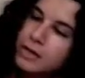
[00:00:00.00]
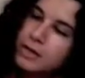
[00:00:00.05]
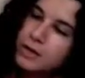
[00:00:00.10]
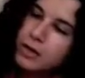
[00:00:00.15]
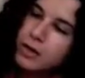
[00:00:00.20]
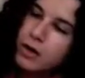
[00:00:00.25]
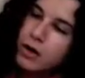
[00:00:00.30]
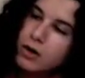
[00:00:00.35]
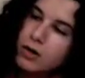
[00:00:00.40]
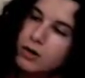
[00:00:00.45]

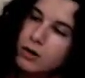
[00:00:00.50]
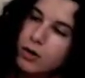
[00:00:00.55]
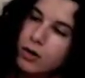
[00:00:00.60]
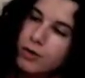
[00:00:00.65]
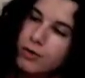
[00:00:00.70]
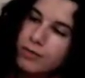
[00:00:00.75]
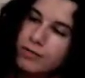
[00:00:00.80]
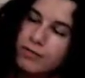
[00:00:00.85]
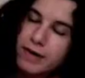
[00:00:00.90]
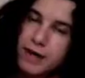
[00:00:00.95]
Long
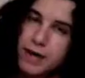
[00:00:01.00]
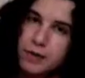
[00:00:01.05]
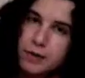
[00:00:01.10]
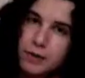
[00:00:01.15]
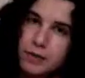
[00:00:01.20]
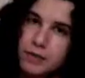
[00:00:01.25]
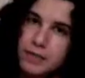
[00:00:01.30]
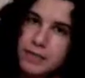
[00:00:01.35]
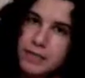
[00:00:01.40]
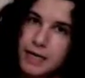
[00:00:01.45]
O
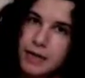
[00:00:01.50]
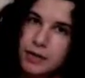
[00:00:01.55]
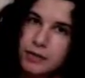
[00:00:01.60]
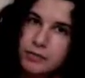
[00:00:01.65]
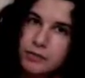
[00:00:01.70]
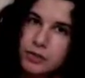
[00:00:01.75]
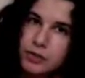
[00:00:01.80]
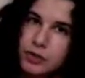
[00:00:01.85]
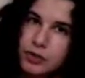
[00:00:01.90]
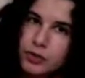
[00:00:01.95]
vowel
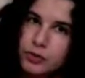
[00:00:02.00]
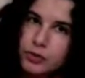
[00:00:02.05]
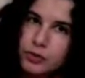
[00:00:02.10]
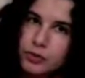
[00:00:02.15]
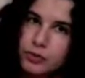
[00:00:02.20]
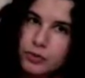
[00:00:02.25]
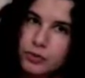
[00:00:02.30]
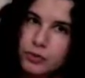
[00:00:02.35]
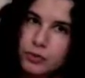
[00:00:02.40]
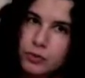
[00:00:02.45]
sound.
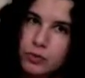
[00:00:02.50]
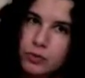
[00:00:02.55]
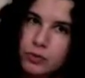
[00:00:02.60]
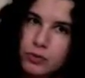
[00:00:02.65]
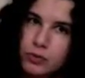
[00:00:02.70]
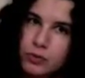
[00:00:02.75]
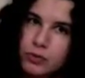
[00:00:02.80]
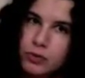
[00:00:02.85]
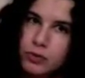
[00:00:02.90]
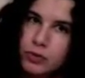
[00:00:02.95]
Su,
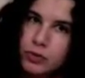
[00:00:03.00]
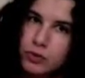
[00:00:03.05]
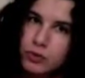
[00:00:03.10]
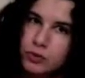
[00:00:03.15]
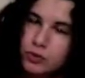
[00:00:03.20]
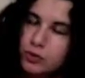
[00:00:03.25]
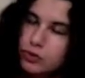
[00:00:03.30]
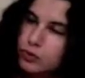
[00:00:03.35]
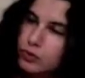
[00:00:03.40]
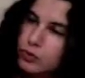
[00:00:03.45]
su,
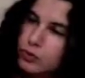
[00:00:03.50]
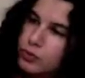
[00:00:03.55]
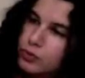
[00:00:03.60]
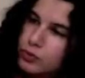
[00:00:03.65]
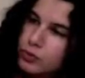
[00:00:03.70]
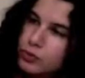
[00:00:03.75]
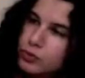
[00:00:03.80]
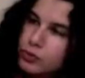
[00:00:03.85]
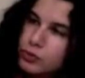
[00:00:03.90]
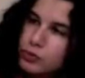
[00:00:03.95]

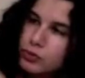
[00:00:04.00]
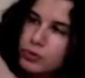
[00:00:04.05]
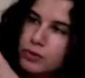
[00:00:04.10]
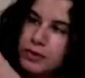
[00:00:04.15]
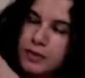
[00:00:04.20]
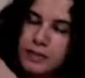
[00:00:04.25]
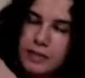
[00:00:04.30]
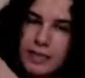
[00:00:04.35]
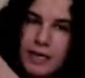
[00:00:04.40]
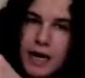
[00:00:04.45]
su,
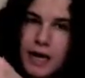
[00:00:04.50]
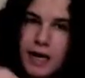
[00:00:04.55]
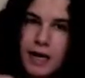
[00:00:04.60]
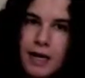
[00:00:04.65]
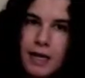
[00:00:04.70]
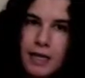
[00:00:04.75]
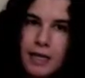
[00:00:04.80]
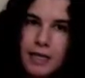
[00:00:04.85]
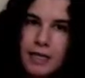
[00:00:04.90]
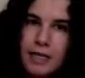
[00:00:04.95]
sa,
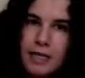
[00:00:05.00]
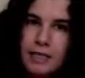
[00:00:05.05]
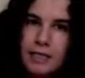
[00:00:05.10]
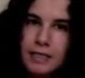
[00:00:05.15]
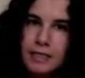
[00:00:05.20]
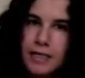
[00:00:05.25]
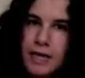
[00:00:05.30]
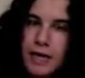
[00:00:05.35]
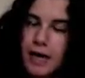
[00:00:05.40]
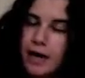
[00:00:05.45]

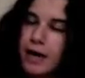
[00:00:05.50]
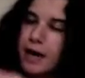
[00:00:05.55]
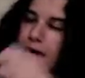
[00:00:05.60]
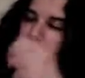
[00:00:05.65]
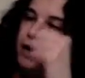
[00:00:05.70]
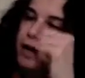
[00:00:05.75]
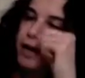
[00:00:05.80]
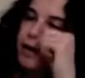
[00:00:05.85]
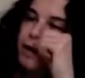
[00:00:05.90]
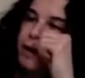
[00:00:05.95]

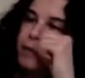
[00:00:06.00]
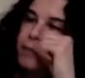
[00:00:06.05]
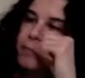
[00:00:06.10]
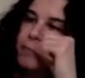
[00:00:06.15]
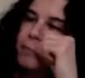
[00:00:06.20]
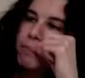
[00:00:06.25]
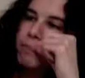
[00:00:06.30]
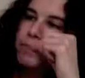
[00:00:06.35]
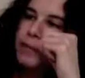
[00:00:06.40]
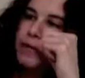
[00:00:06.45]
sa.
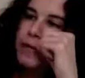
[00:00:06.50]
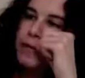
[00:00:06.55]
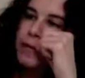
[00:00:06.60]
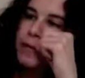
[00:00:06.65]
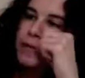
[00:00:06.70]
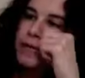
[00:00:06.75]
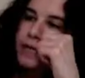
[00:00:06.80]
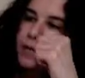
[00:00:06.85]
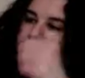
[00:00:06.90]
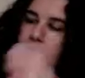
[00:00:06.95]

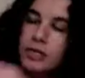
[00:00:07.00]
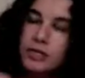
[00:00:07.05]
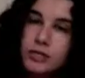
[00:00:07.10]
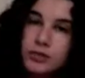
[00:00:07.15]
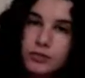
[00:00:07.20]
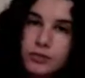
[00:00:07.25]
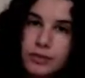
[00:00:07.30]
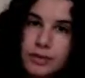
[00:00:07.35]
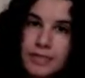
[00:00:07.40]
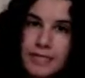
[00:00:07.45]
Now let's
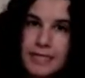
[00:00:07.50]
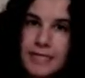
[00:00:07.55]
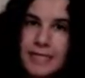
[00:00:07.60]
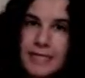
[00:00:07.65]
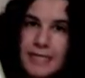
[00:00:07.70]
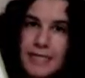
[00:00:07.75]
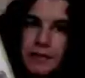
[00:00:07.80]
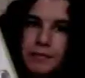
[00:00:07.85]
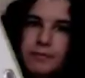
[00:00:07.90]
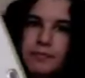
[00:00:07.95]
do this
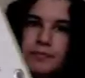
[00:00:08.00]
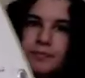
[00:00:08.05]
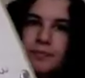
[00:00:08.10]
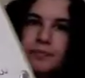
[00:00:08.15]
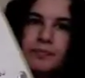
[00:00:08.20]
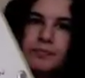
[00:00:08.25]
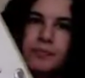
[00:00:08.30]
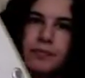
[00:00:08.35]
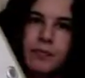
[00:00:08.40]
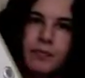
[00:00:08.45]
C.
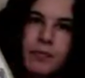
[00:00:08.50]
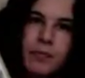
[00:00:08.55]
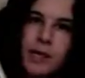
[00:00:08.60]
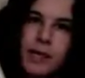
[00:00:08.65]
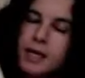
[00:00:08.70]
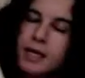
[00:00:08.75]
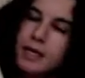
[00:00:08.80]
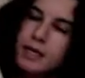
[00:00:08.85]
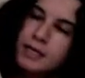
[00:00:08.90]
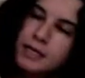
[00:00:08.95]

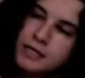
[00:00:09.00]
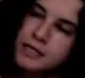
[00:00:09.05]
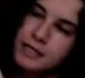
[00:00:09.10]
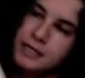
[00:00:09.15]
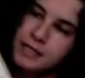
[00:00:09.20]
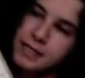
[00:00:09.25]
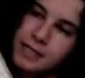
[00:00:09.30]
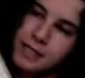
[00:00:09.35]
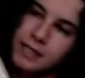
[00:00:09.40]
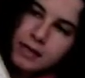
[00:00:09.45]

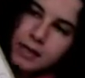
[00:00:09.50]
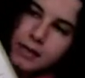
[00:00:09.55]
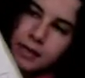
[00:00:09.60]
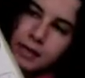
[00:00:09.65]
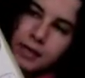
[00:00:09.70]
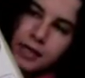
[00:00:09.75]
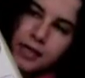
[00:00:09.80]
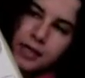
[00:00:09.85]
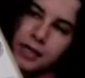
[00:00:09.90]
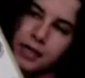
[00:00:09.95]
C
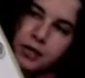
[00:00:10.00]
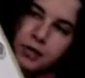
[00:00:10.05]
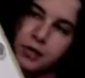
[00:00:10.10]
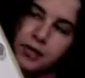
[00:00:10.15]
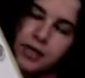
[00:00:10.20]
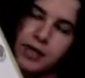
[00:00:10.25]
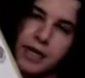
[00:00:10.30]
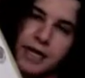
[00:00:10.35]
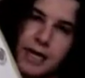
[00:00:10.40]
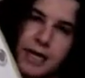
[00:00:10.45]
here
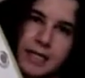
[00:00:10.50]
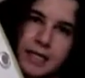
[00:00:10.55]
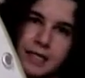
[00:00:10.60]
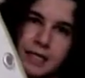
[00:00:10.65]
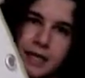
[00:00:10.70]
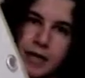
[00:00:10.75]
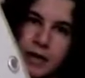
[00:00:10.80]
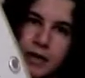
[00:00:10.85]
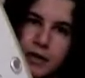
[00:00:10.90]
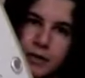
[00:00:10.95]
with the
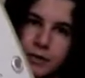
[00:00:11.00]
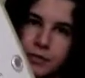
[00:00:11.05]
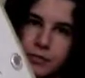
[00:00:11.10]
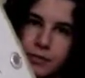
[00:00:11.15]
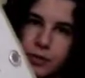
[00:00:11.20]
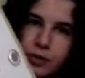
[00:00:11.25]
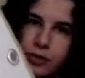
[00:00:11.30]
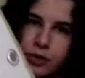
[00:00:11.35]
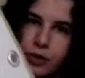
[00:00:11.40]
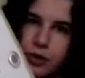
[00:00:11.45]
kasra,
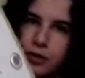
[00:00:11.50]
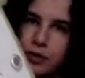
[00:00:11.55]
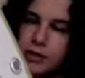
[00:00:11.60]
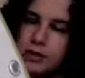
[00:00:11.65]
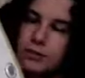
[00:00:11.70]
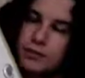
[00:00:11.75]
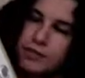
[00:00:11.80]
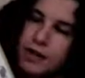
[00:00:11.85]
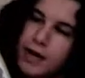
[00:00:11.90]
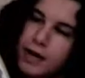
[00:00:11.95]

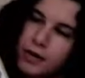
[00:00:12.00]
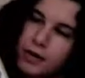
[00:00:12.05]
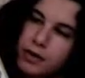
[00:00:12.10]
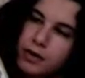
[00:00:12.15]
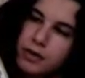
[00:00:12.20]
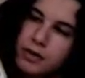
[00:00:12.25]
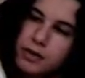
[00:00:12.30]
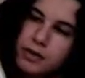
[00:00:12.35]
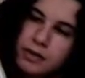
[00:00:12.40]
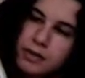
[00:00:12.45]
short
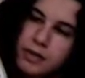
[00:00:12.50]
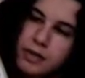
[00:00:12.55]
vowel.